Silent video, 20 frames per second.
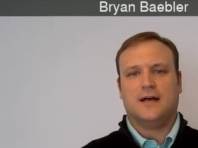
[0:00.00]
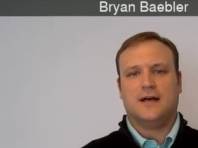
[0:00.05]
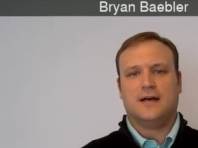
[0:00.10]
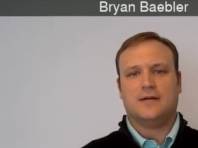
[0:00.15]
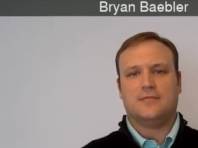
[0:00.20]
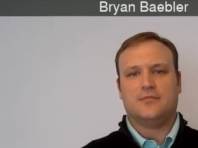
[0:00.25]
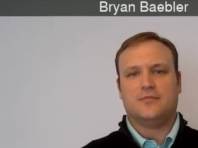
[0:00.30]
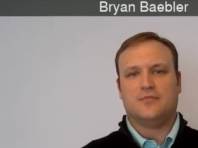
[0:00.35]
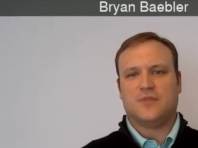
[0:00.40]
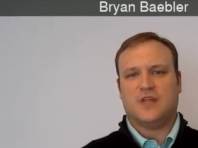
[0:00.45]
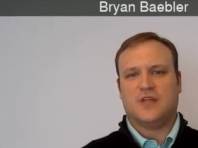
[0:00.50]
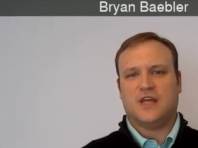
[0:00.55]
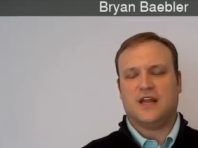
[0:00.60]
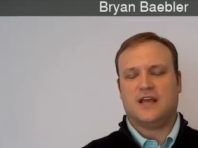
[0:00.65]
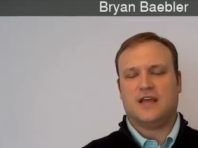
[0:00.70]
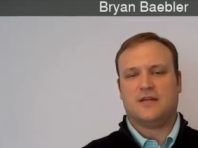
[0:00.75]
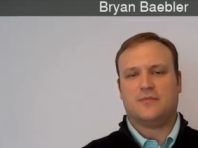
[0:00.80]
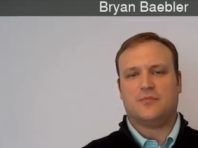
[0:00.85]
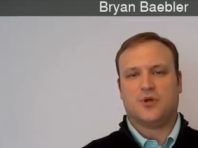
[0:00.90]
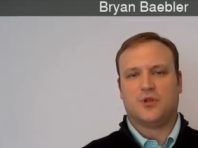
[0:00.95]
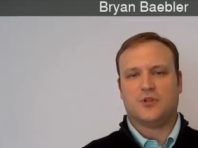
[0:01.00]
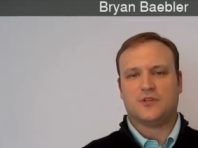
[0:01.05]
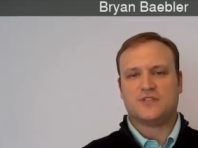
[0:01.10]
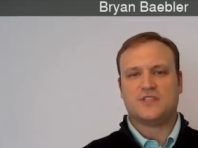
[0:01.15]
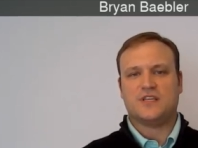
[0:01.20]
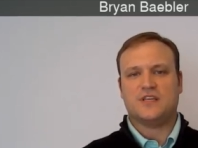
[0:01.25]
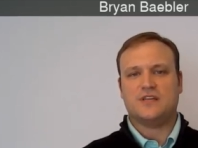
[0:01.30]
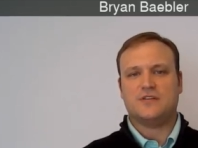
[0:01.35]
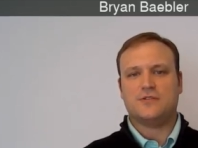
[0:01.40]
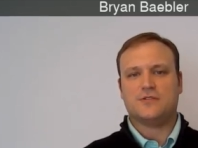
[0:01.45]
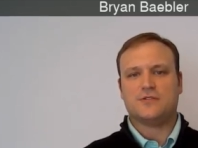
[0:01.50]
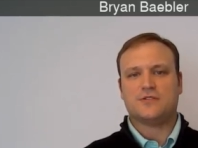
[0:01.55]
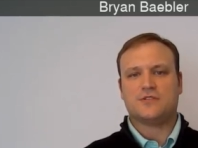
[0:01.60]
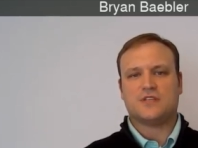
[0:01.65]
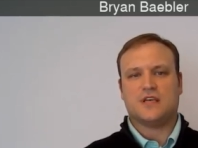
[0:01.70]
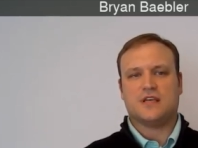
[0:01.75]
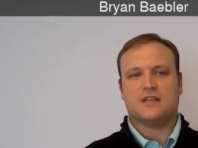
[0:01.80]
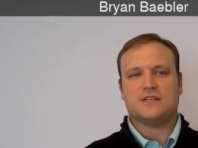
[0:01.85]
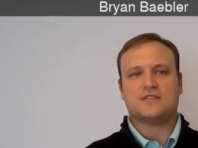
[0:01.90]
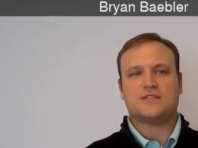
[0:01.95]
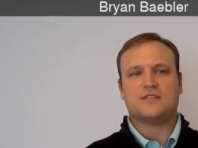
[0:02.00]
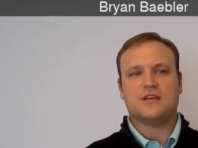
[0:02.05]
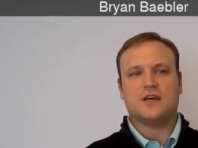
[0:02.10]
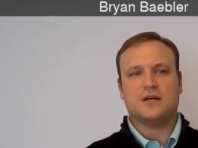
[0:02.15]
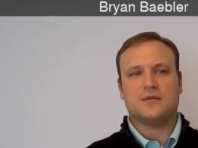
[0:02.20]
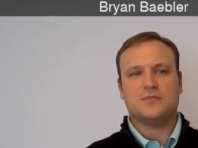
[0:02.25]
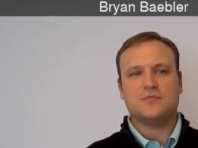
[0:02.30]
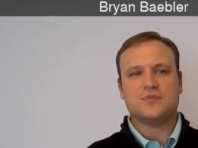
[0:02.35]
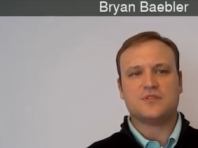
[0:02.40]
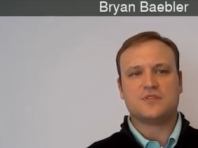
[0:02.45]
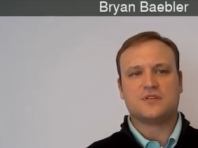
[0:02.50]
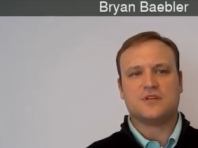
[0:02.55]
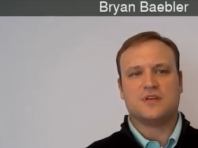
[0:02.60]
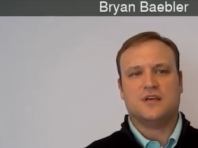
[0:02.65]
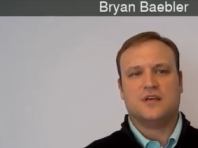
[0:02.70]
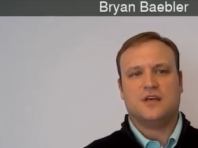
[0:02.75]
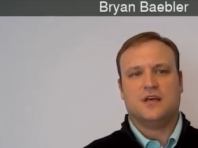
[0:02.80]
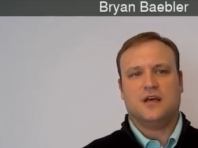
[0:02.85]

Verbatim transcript: um, that had both seniors and subs.